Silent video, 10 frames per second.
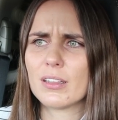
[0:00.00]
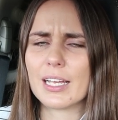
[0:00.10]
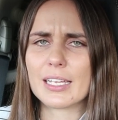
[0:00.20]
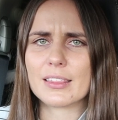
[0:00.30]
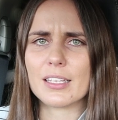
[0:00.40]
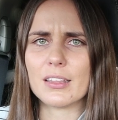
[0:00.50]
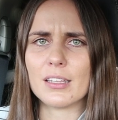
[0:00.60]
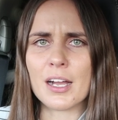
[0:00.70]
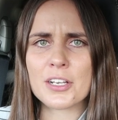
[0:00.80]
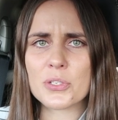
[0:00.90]
Like the
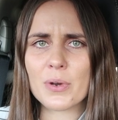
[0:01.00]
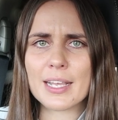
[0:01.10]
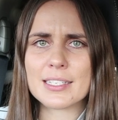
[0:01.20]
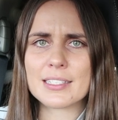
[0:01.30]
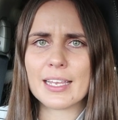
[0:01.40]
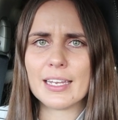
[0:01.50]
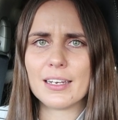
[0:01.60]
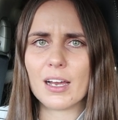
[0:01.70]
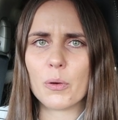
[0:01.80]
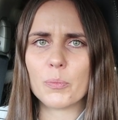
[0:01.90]
Luxray
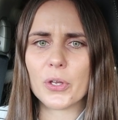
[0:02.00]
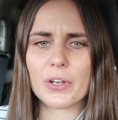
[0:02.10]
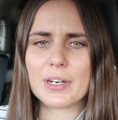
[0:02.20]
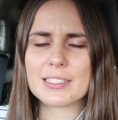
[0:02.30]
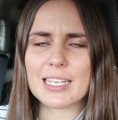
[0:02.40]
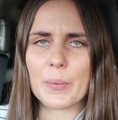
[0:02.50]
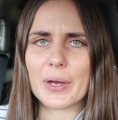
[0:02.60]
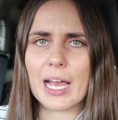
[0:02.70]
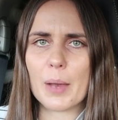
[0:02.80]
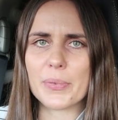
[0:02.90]
scene, I'm not going to say
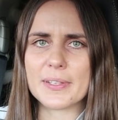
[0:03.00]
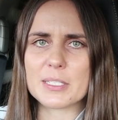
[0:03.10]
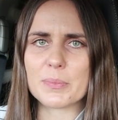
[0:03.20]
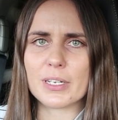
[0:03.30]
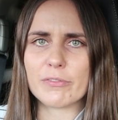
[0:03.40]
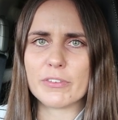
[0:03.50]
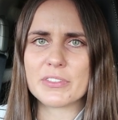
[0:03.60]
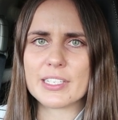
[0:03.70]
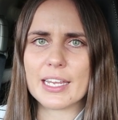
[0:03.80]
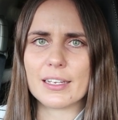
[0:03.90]
what happens, but if you've
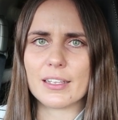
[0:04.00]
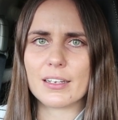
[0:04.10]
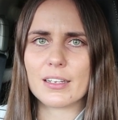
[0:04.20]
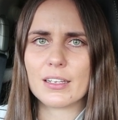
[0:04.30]
seen it,